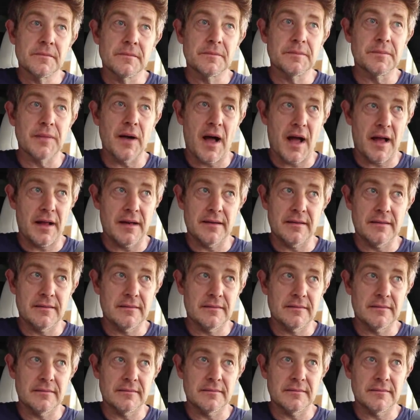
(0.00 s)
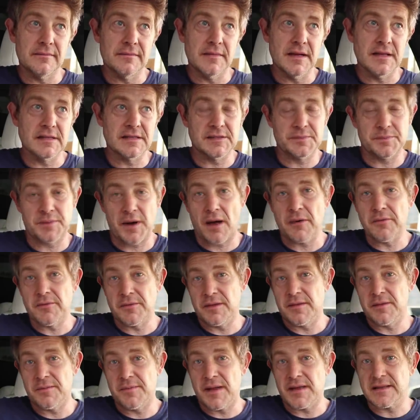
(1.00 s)
but this is
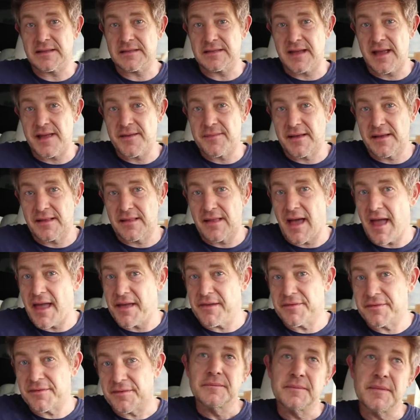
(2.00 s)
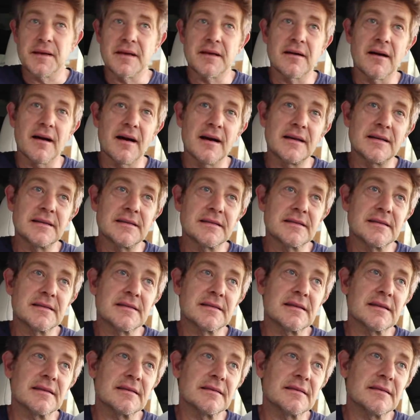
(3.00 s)
probably the best day of my life
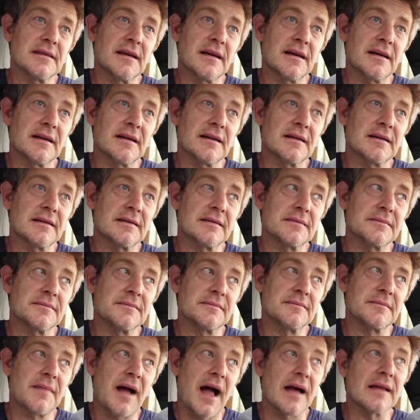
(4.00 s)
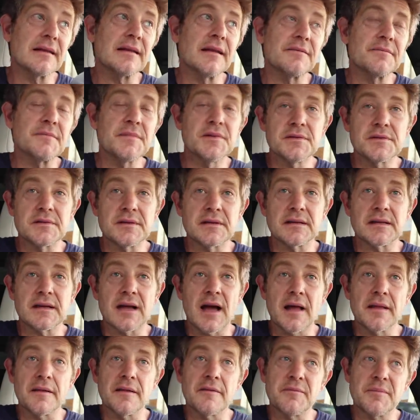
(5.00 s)
because I love music.
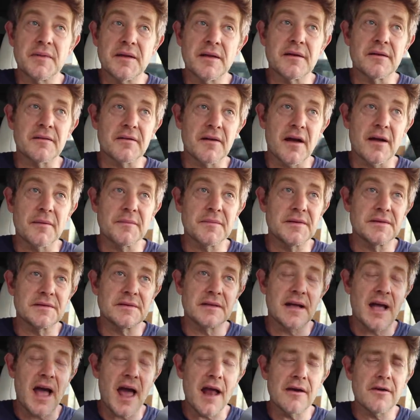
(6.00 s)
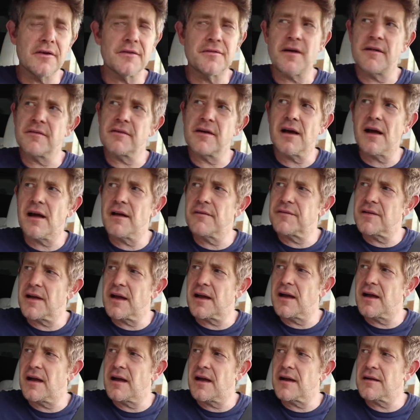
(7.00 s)
I love being around music. I don't know if I've got,
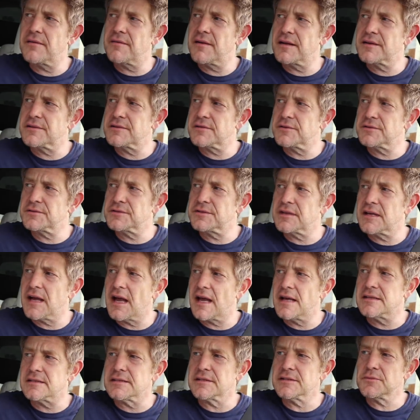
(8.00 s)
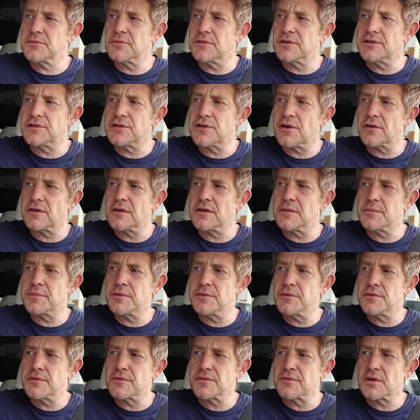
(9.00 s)
if I told you guys, when Charlie
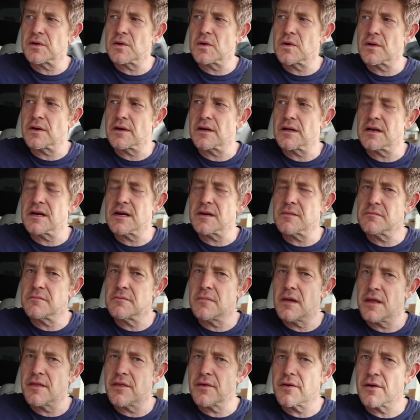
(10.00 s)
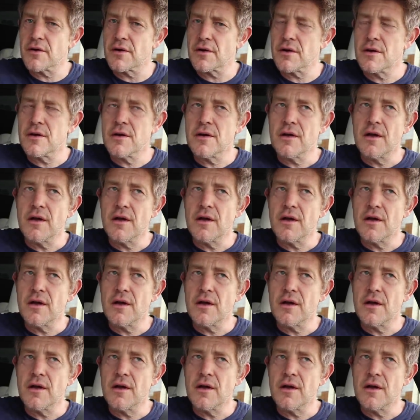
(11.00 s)
Puth recorded Mother,